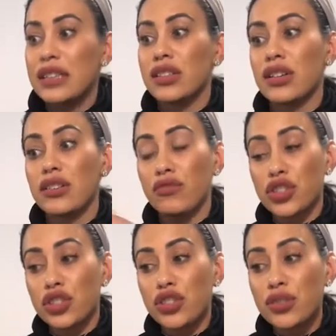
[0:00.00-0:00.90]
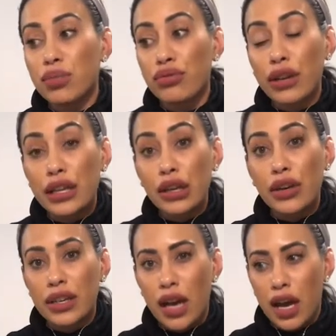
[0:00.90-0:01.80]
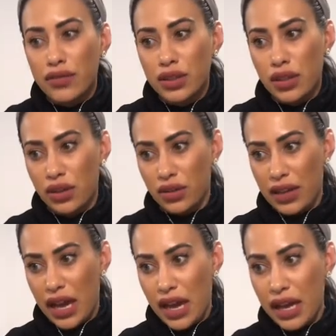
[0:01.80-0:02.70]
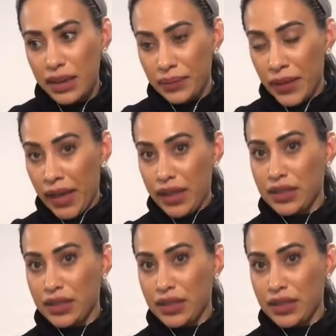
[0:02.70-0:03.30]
It's going to reduce preload and afterload on the heart.